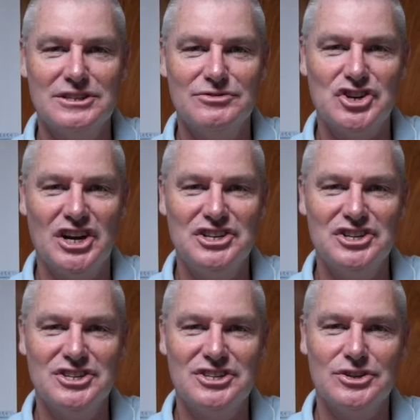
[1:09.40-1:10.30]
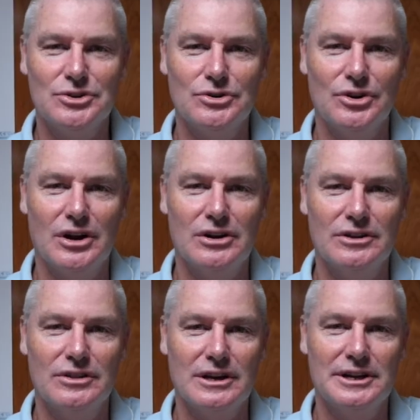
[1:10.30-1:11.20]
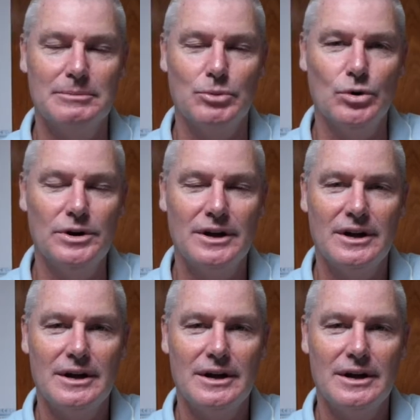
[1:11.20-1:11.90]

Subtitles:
of changes to not only the leaderboard